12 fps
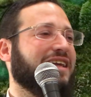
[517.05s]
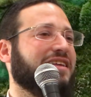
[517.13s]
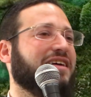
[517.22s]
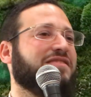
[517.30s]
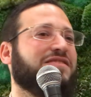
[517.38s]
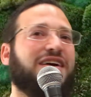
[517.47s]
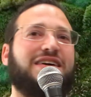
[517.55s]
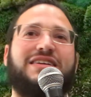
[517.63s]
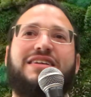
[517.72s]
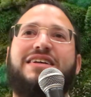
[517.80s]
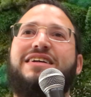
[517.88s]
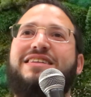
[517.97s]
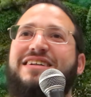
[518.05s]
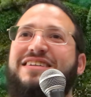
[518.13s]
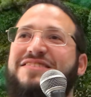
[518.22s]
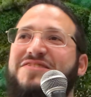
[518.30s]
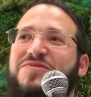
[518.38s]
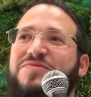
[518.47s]
And then finally he
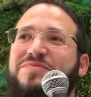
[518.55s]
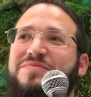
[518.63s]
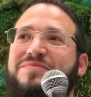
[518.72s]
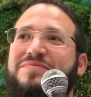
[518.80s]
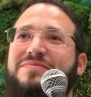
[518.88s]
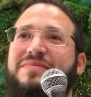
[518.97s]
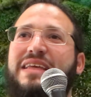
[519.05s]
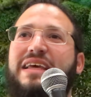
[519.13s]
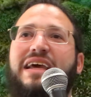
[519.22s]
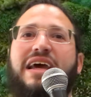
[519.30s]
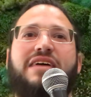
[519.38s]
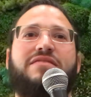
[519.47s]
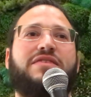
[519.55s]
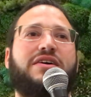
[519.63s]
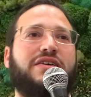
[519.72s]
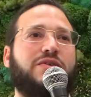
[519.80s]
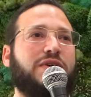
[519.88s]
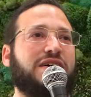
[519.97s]
did. And
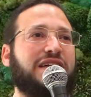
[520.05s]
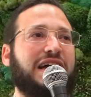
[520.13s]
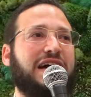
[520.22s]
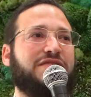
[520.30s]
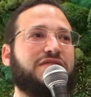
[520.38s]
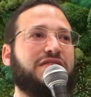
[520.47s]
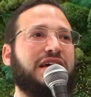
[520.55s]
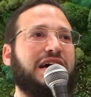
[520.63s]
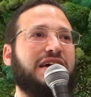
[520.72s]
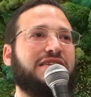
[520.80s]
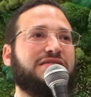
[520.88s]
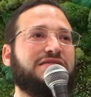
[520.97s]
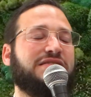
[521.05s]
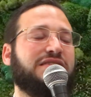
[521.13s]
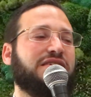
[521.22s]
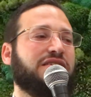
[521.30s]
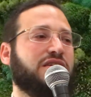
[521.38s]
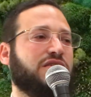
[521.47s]
very quickly after that,
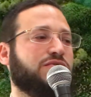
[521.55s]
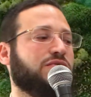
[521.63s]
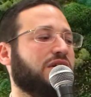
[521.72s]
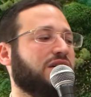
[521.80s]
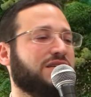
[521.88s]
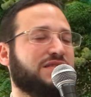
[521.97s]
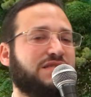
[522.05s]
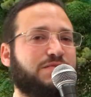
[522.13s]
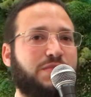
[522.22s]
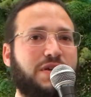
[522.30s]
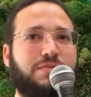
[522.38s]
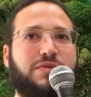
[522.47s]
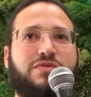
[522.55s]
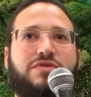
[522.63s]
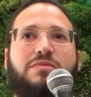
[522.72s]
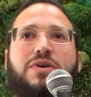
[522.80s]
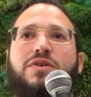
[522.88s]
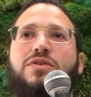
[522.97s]
throngs of people
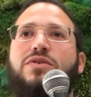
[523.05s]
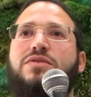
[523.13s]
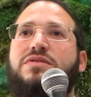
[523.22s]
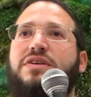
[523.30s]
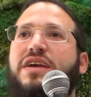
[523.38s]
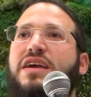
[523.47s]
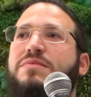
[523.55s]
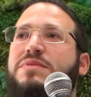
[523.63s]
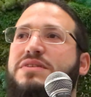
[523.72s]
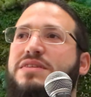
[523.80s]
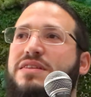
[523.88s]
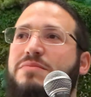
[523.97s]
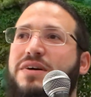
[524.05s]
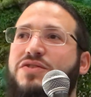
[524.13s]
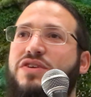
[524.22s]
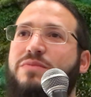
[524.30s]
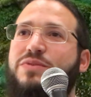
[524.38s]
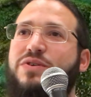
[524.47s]
from all over came to see the
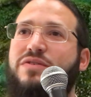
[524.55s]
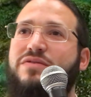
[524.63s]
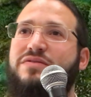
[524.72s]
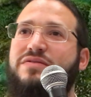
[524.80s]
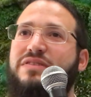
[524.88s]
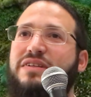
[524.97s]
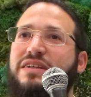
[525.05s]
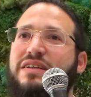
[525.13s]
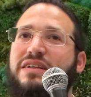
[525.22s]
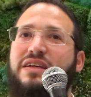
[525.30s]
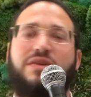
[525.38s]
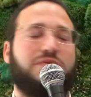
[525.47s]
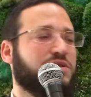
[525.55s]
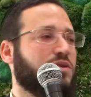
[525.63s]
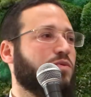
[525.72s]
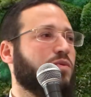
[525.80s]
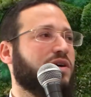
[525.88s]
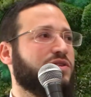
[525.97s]
Baal Shem Tov. He
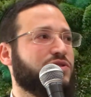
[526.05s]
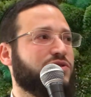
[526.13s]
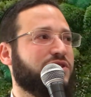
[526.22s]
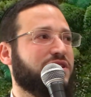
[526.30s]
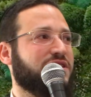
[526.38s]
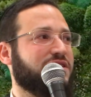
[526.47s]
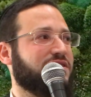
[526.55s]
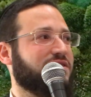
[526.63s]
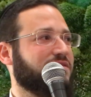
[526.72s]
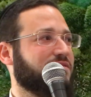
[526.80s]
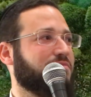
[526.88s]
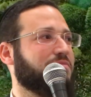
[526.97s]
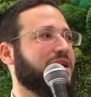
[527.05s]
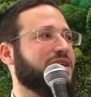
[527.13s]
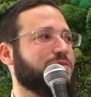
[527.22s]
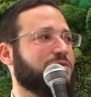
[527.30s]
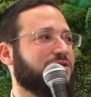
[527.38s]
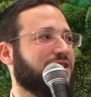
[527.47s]
was a wondrous,
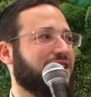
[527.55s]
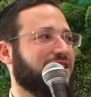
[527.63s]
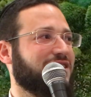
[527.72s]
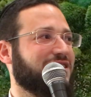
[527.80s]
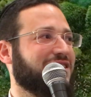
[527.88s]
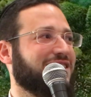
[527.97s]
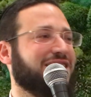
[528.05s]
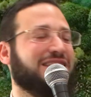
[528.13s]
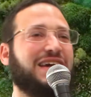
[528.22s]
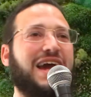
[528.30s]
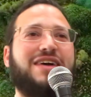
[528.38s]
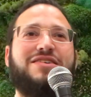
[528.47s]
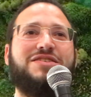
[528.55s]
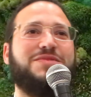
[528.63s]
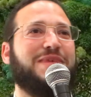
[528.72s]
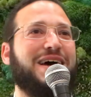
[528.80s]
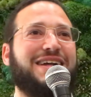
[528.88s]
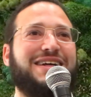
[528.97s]
mesmerizing,
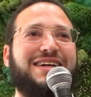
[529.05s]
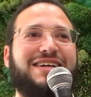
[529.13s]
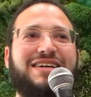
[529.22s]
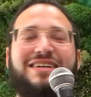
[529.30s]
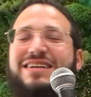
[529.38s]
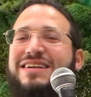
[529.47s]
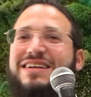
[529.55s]
charismatic